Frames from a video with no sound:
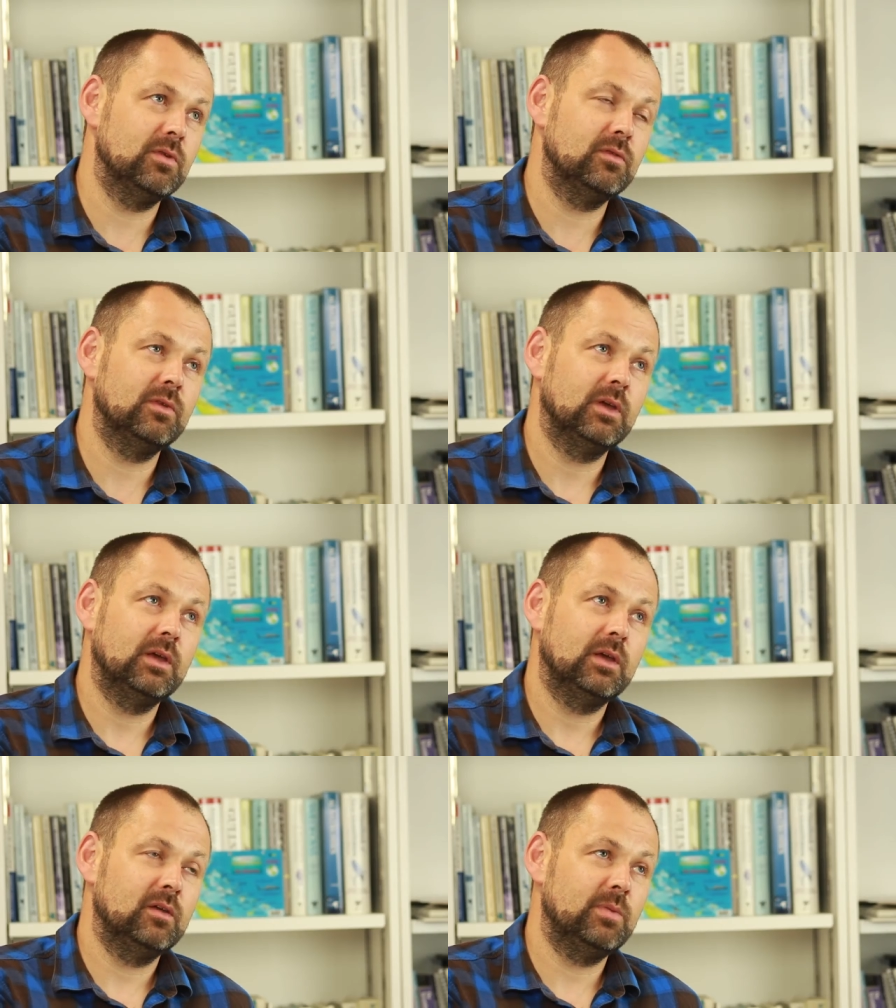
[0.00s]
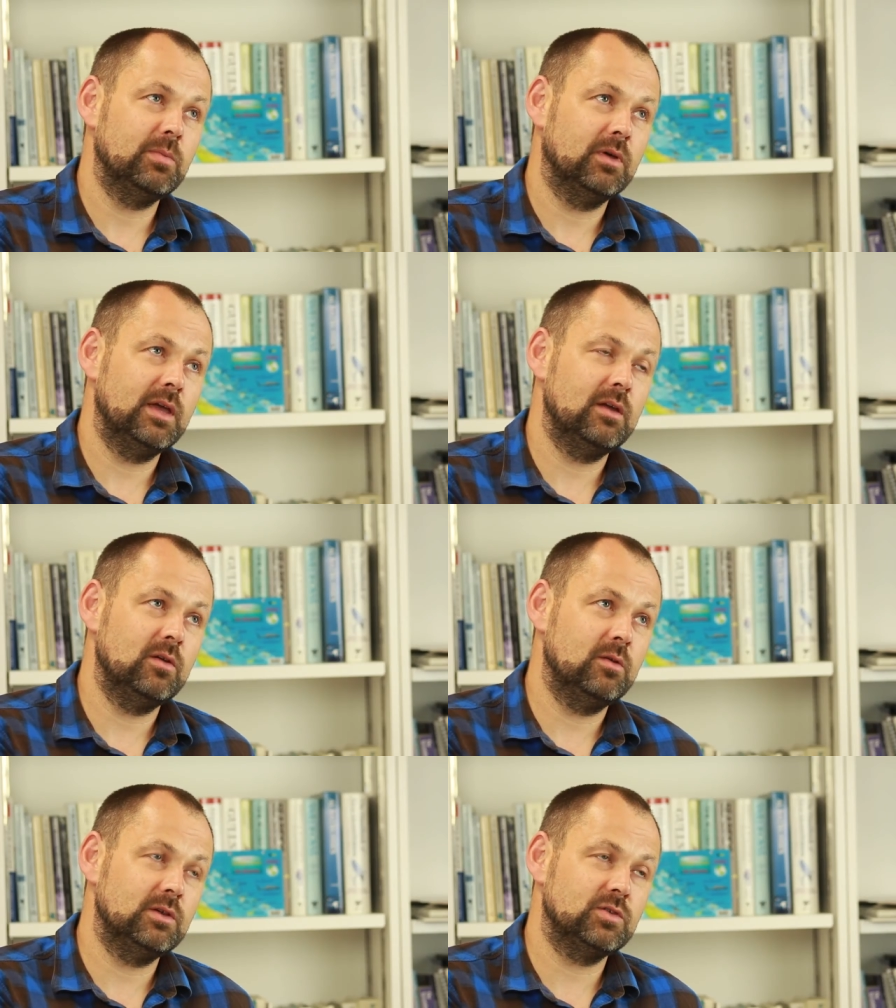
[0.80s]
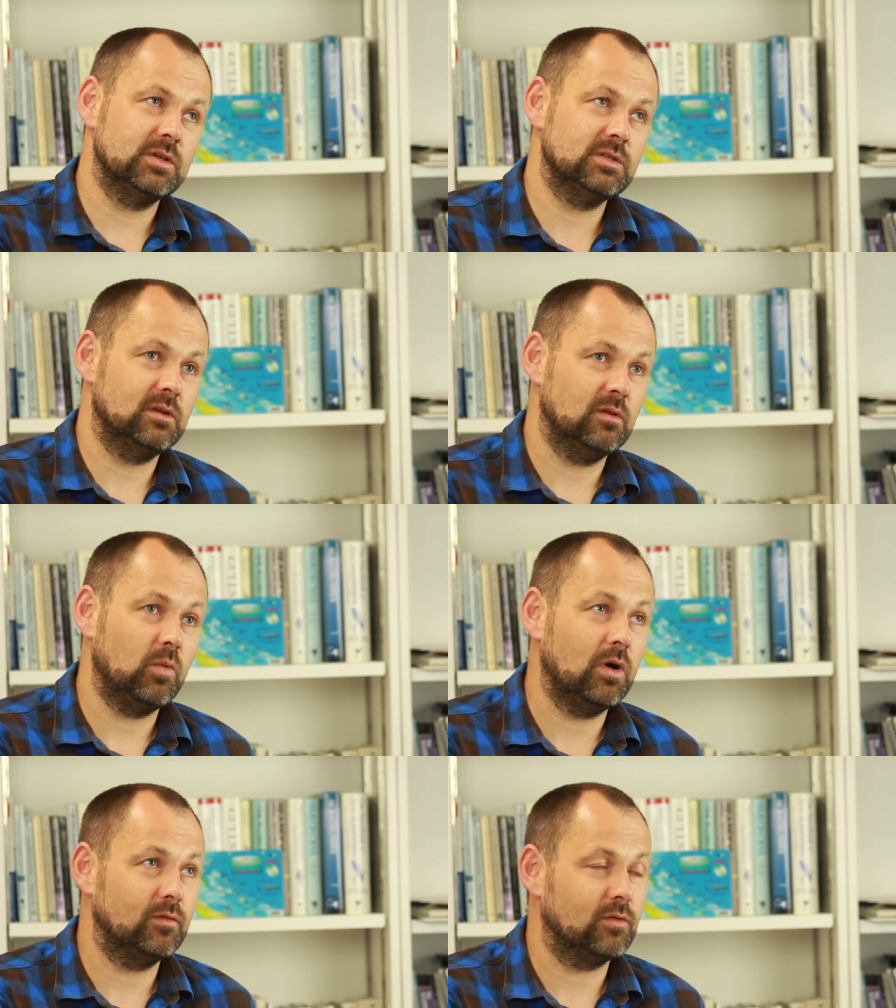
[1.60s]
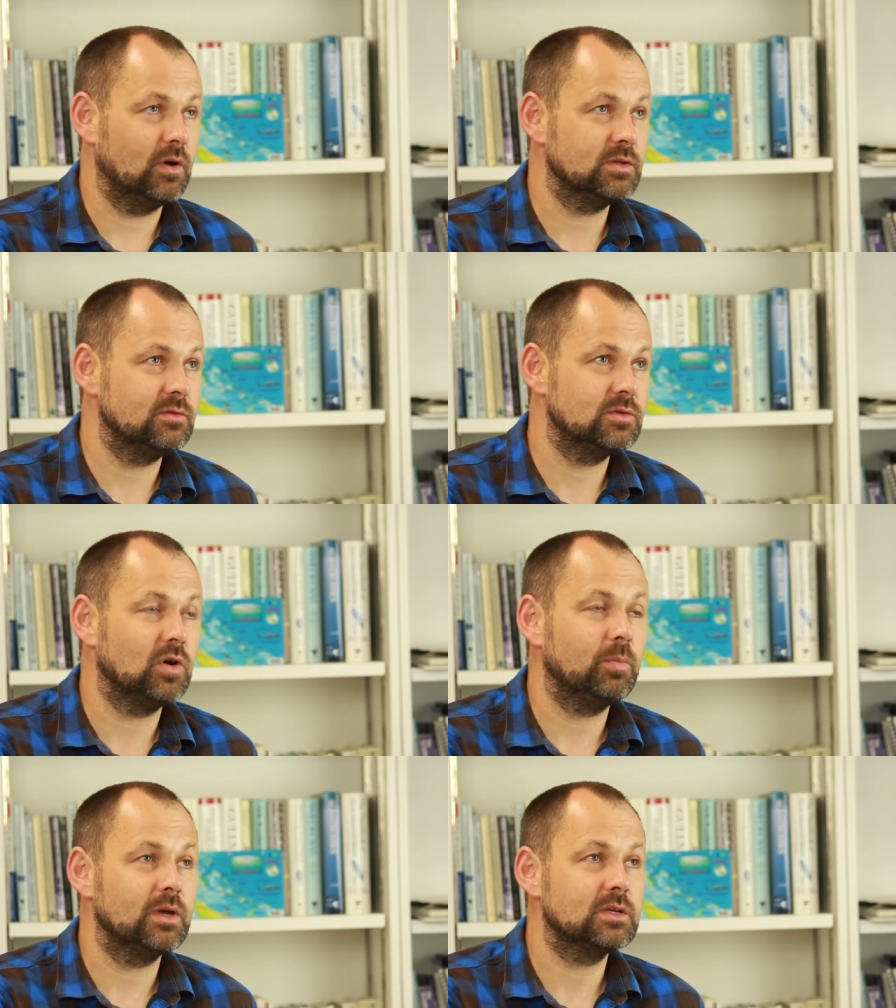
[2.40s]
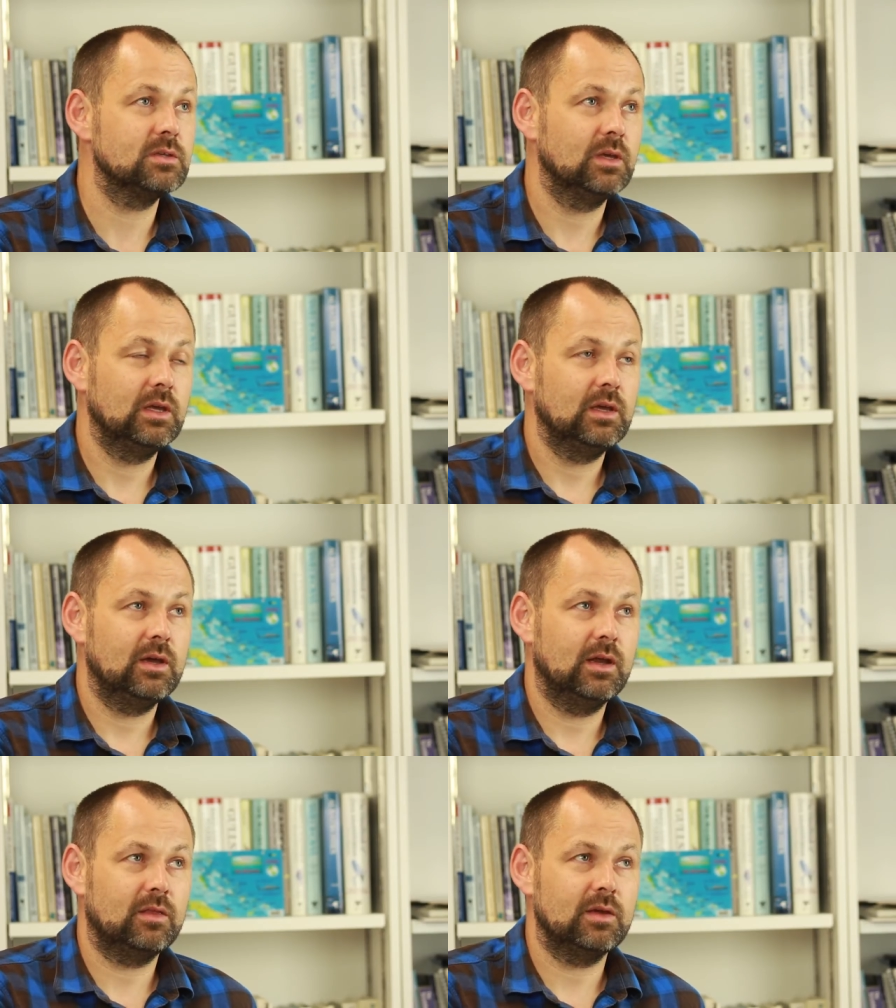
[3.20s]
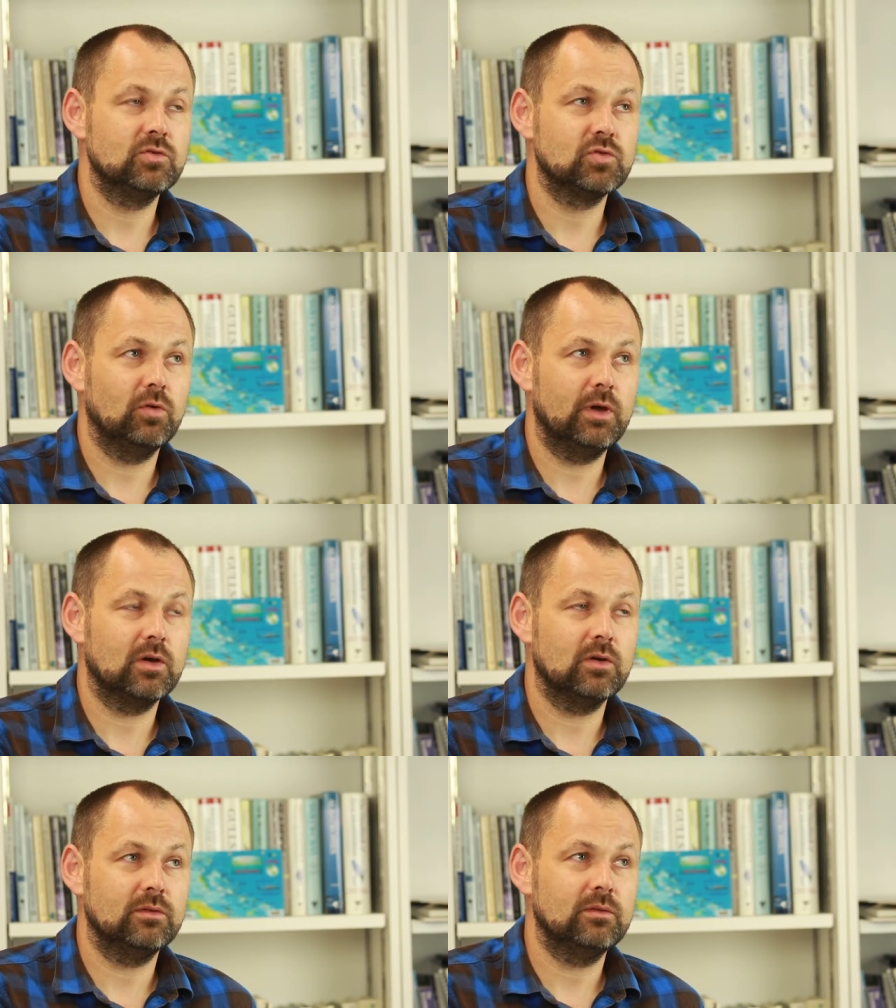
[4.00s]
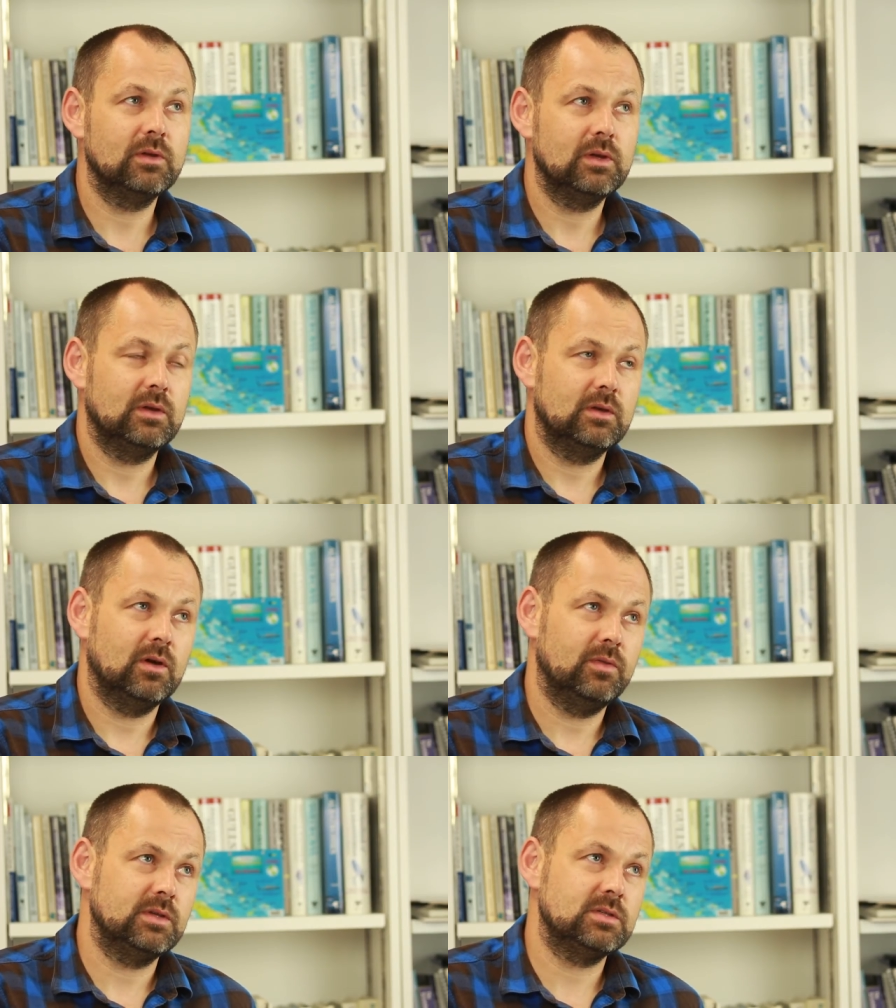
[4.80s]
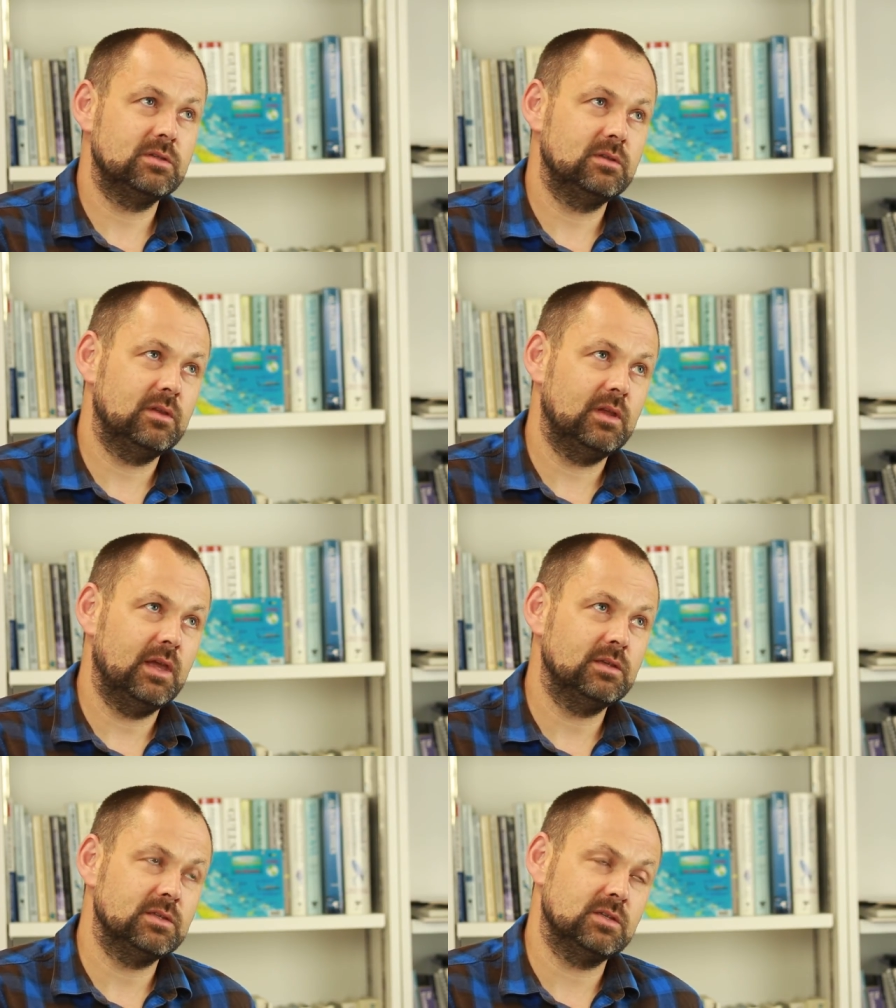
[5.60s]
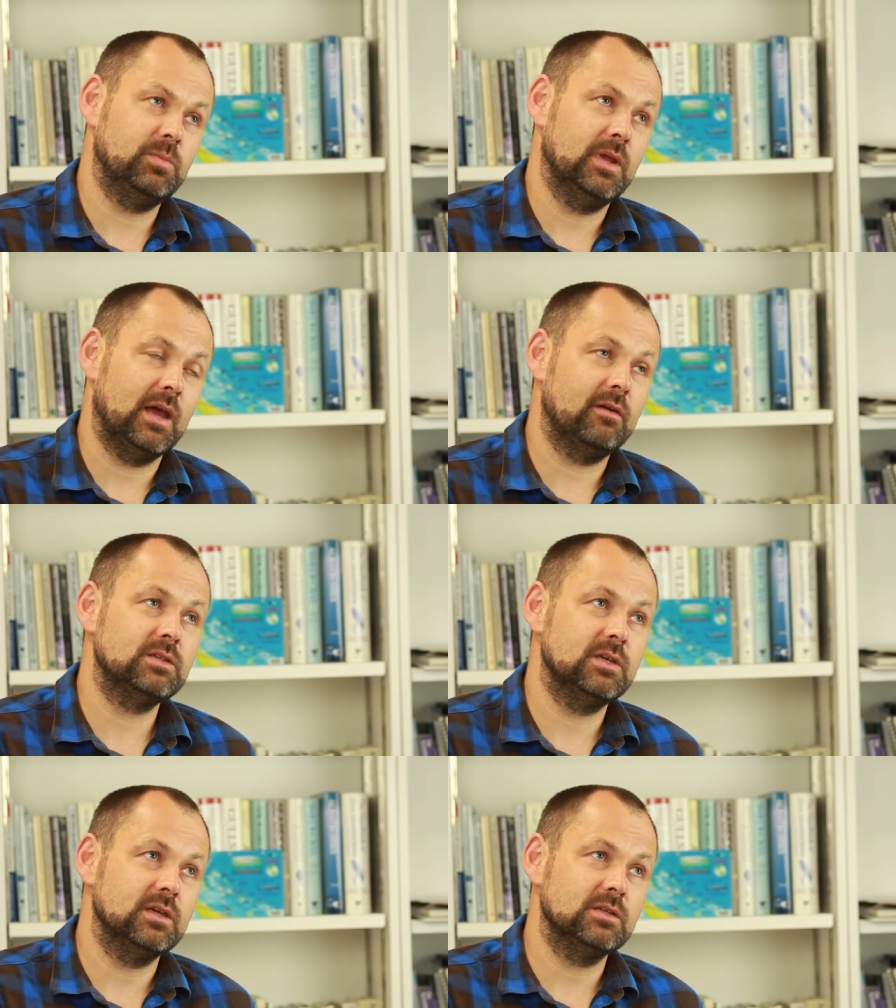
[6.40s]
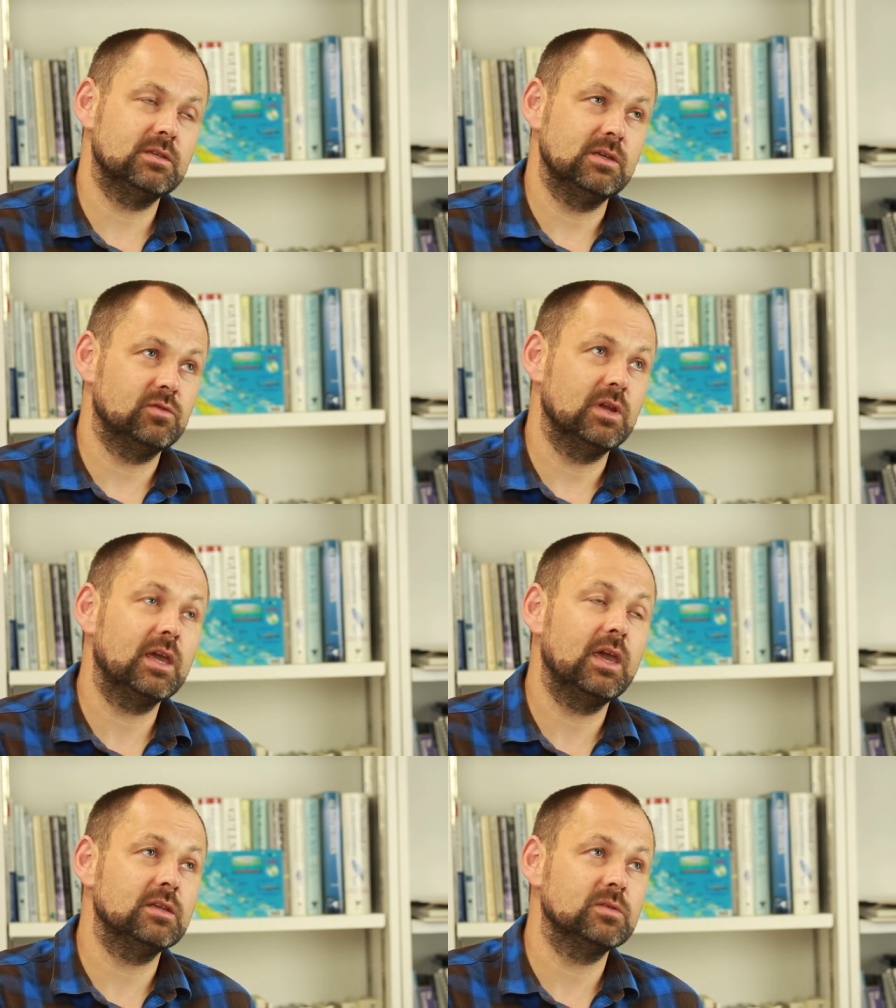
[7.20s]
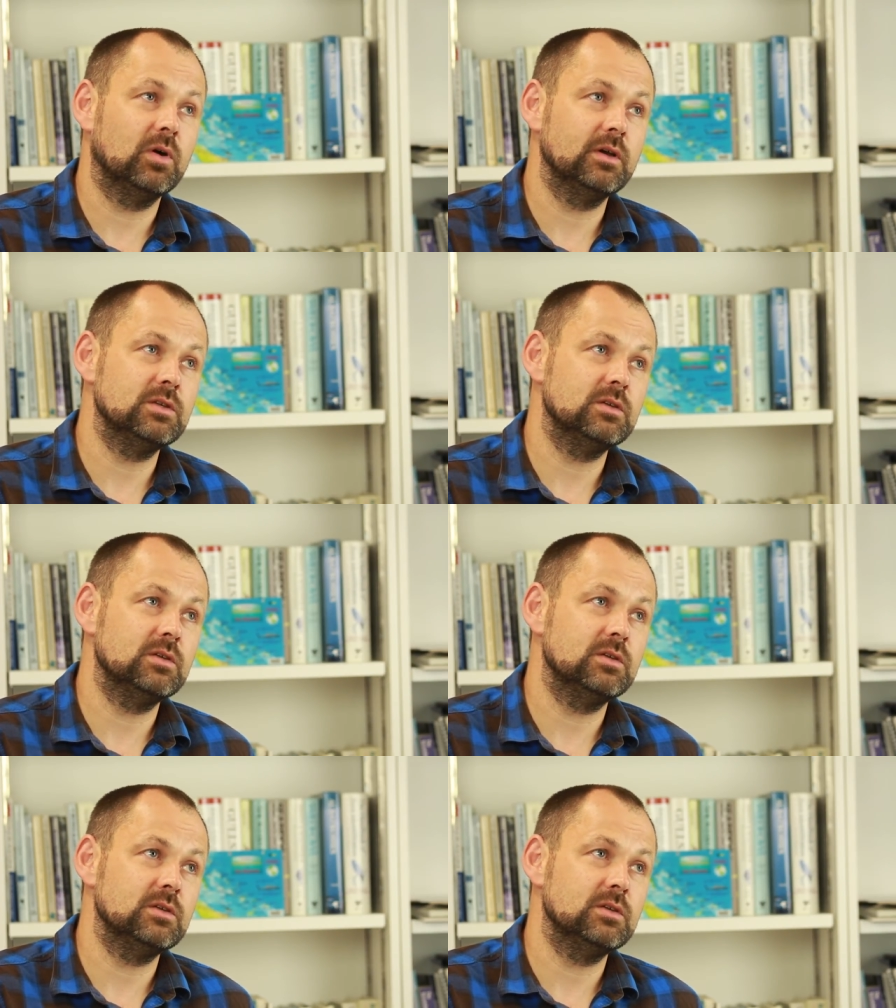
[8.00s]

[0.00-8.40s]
of people here who are interested in a wide variety of topics. And I think drawing on this interdisciplinarity is really key to what I do.